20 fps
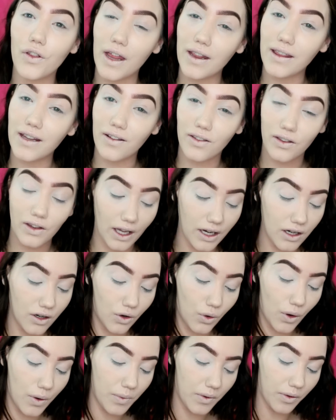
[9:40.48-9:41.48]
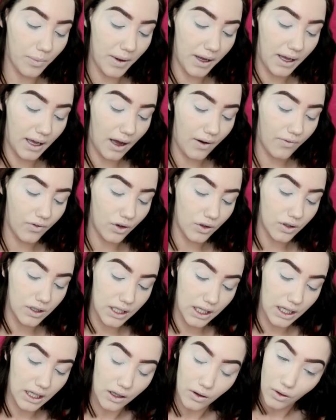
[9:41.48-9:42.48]
then this side I'll go in with my Kat Von
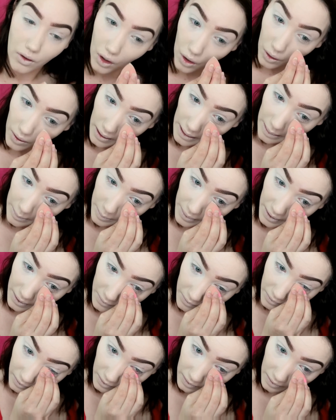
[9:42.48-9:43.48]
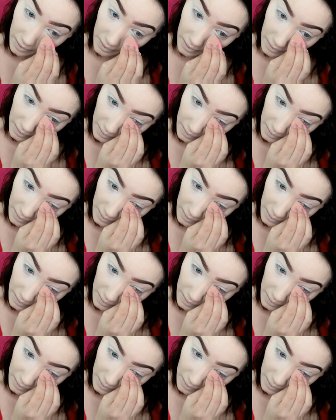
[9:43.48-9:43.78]
D Lock It powder